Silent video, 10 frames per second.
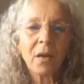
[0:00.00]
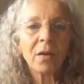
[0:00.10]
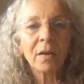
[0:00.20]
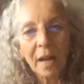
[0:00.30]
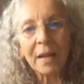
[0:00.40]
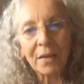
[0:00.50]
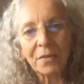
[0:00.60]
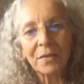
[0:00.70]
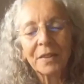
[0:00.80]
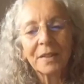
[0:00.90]

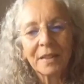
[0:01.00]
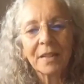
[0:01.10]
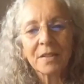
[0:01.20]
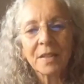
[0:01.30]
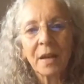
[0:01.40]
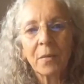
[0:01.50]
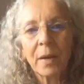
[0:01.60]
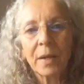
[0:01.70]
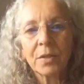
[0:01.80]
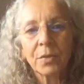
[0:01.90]
life is that
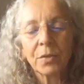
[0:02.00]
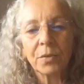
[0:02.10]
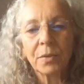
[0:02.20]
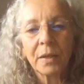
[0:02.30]
way too.